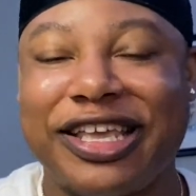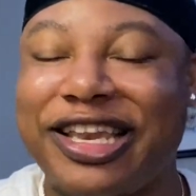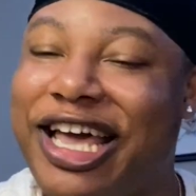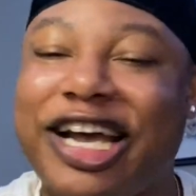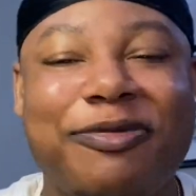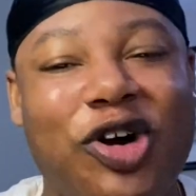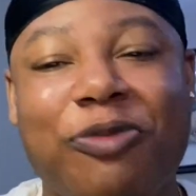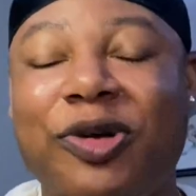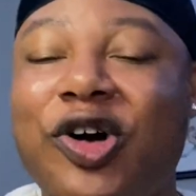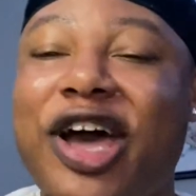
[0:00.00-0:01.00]
Like, come on,
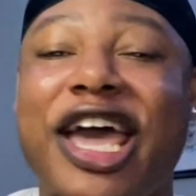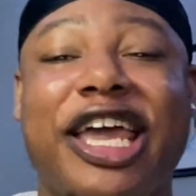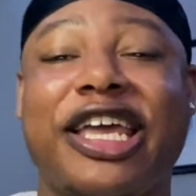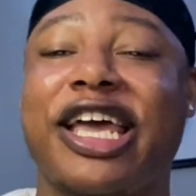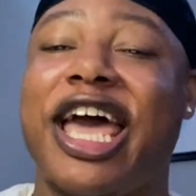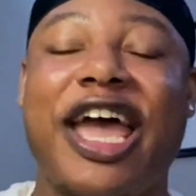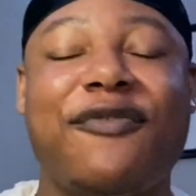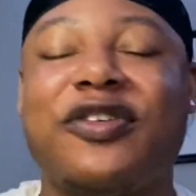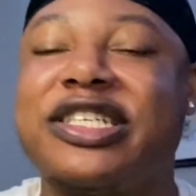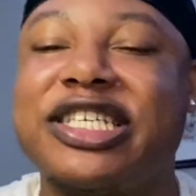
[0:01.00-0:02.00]
bro. Hey,
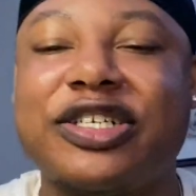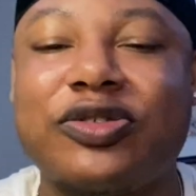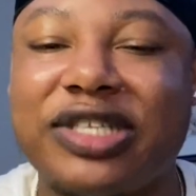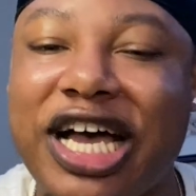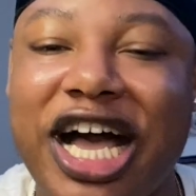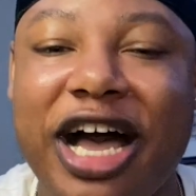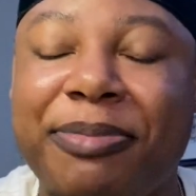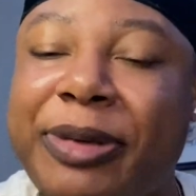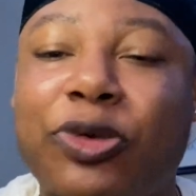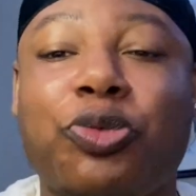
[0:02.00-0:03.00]
every single time
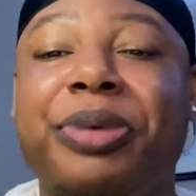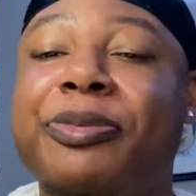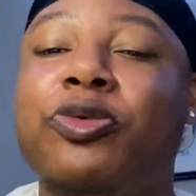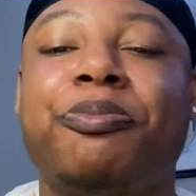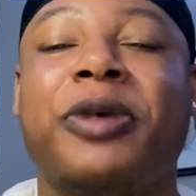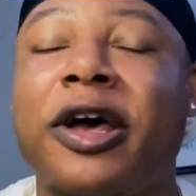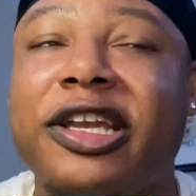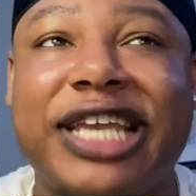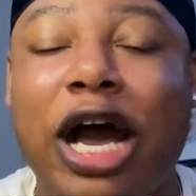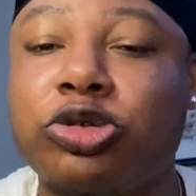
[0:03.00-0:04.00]
people
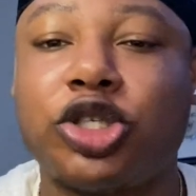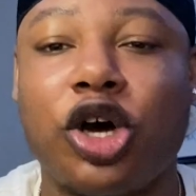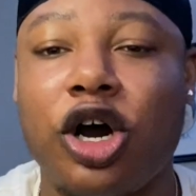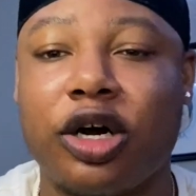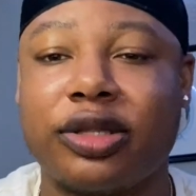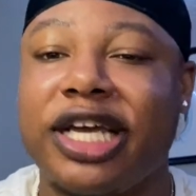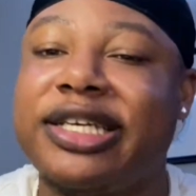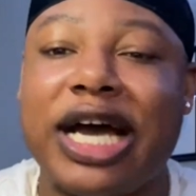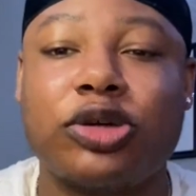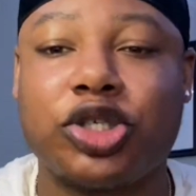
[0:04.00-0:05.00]
doubt y'all. They
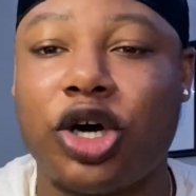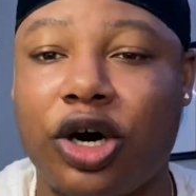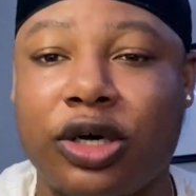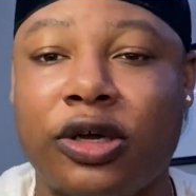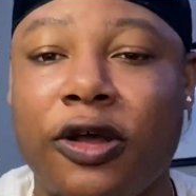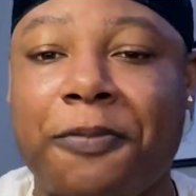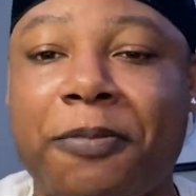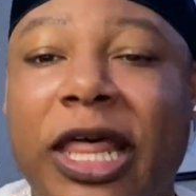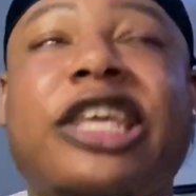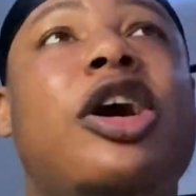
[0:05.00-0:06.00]
doubt y'all.
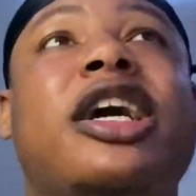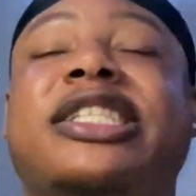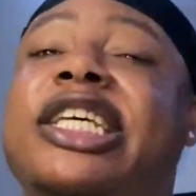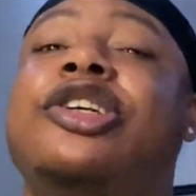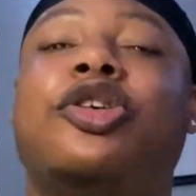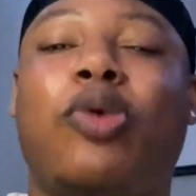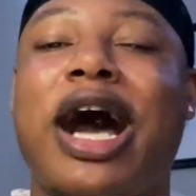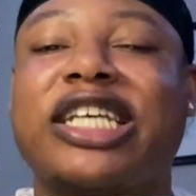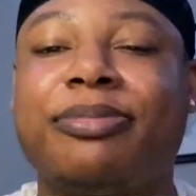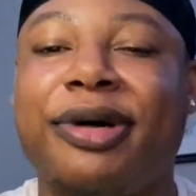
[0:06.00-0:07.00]
And y'all continue to
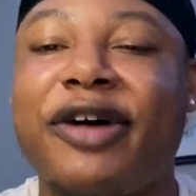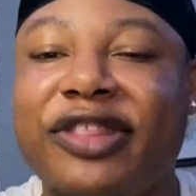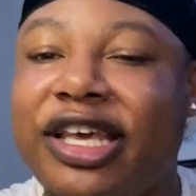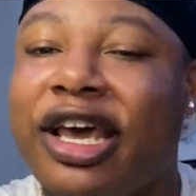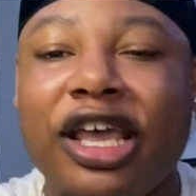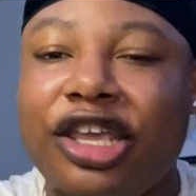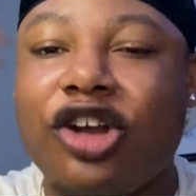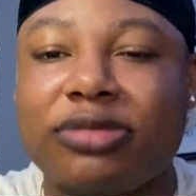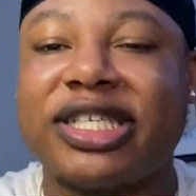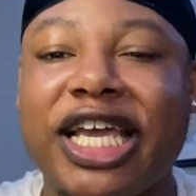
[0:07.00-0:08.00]
rise above the, you know
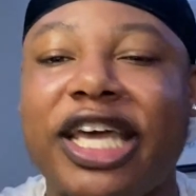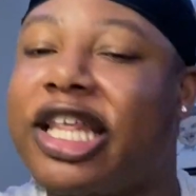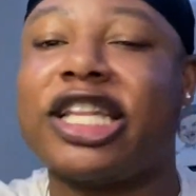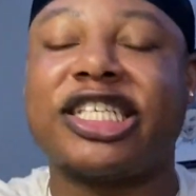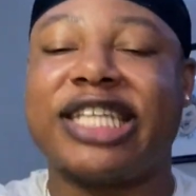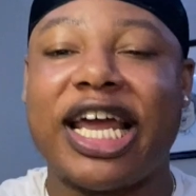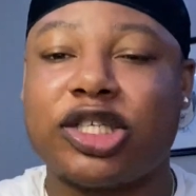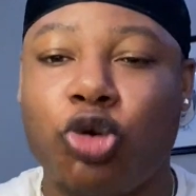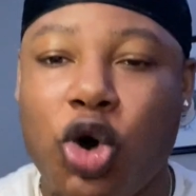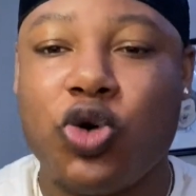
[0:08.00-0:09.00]
what I'm saying, the status
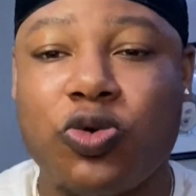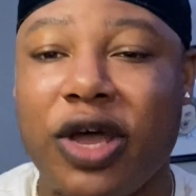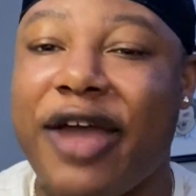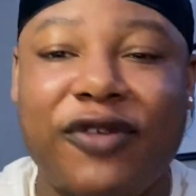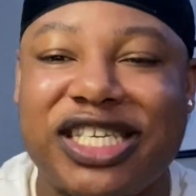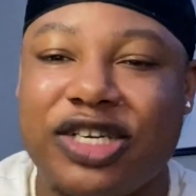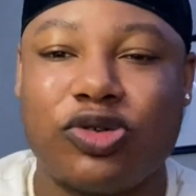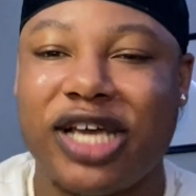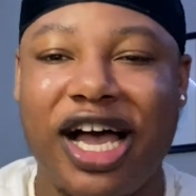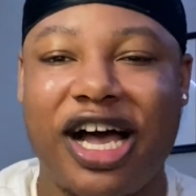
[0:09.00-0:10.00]
quo every
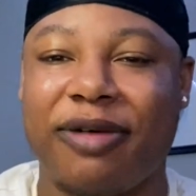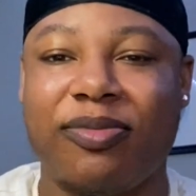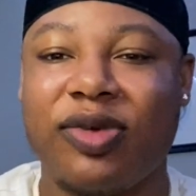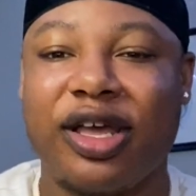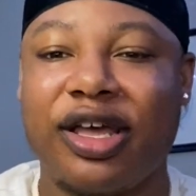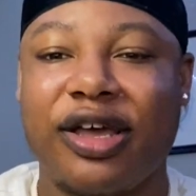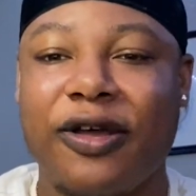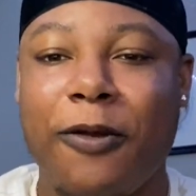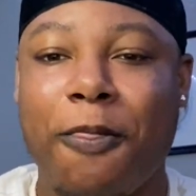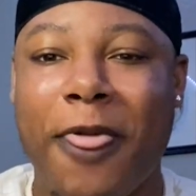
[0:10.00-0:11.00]
single time.
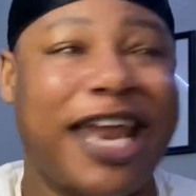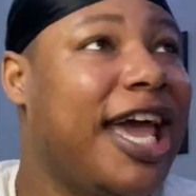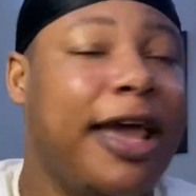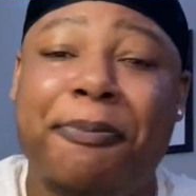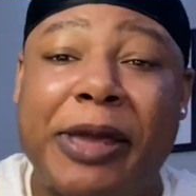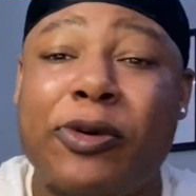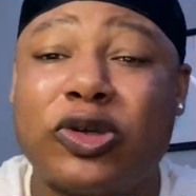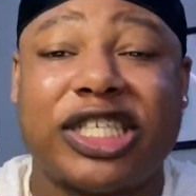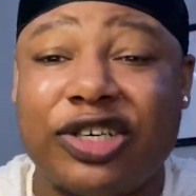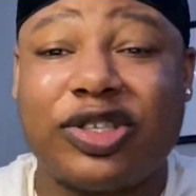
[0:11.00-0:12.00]
And people are
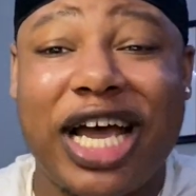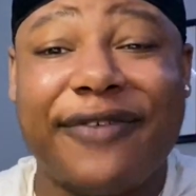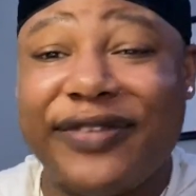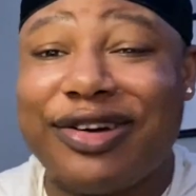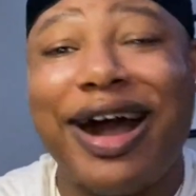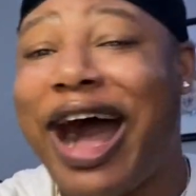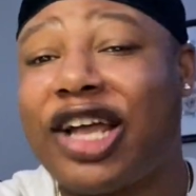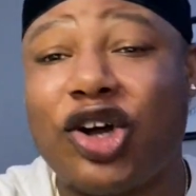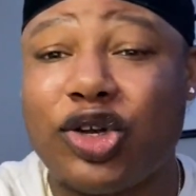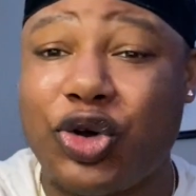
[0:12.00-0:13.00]
still trying to figure out how
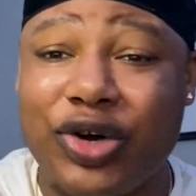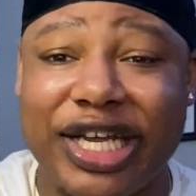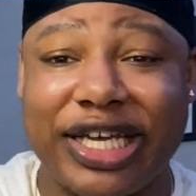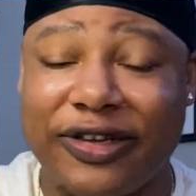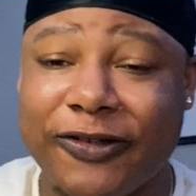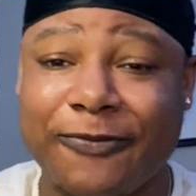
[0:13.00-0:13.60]
y'all doing it.